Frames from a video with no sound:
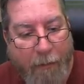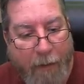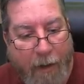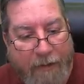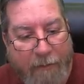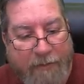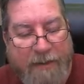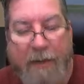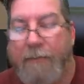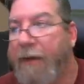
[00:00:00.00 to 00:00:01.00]
I think
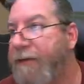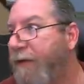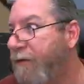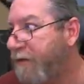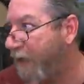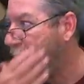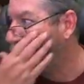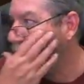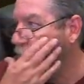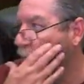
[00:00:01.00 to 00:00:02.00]
it was
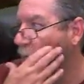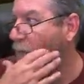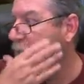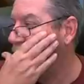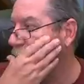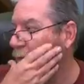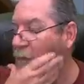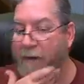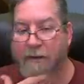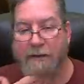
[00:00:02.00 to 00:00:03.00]
Samburu people that went
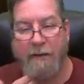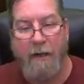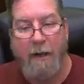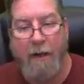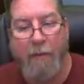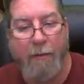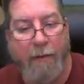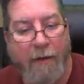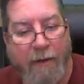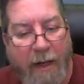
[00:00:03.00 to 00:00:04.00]
with us. When we
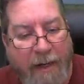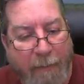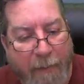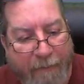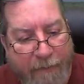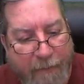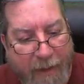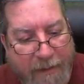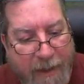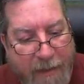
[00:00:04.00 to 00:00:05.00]
were, I can't remember if it was
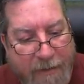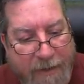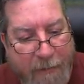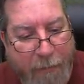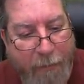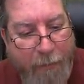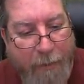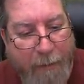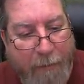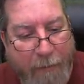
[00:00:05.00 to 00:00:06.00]
Maasai or Samburu
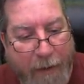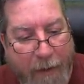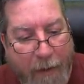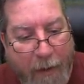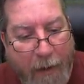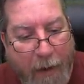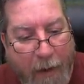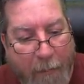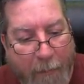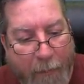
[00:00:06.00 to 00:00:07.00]
people, but
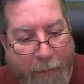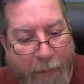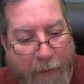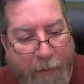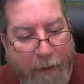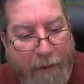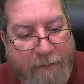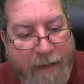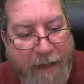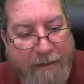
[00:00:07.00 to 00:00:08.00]
when we were in
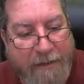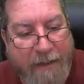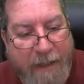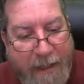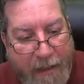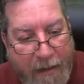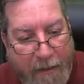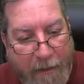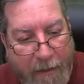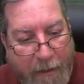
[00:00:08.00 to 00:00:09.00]

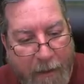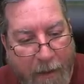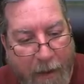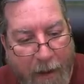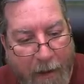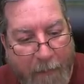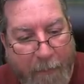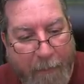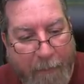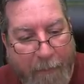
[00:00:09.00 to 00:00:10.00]
Tanzania, there
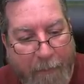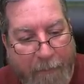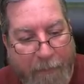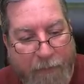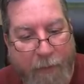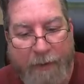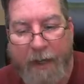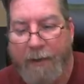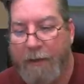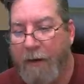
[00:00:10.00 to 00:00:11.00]
was one
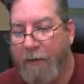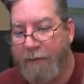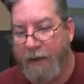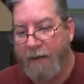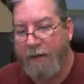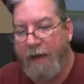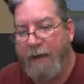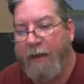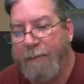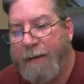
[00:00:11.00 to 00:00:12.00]
night our entire
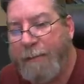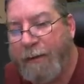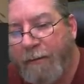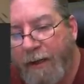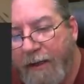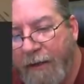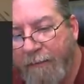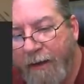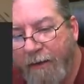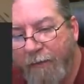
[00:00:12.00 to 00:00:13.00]
camp, all the people in
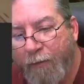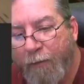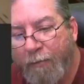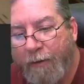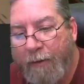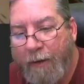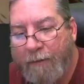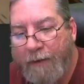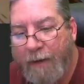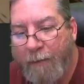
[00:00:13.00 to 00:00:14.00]
my group,
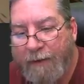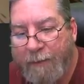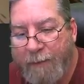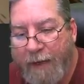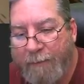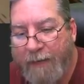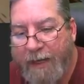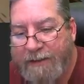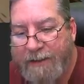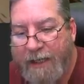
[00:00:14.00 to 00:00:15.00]
they all went to bed, but
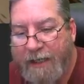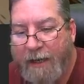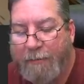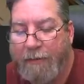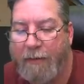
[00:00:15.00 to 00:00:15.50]
I stayed up,